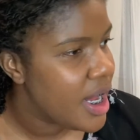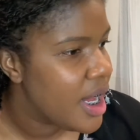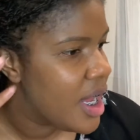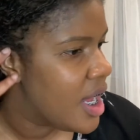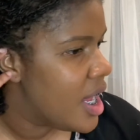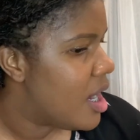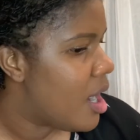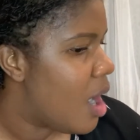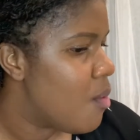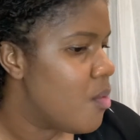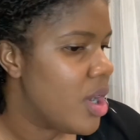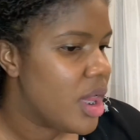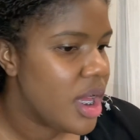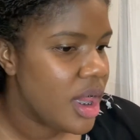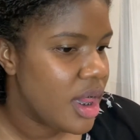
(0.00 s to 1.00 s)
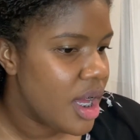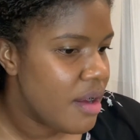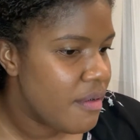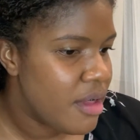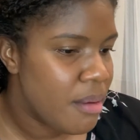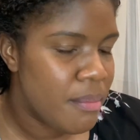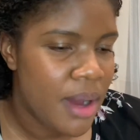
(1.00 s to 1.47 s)
I really love the
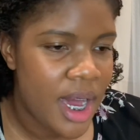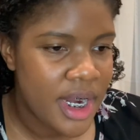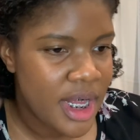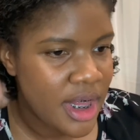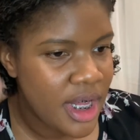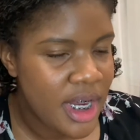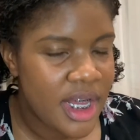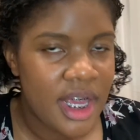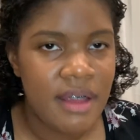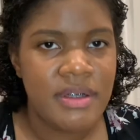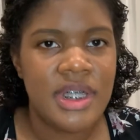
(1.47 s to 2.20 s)
body that it gives it.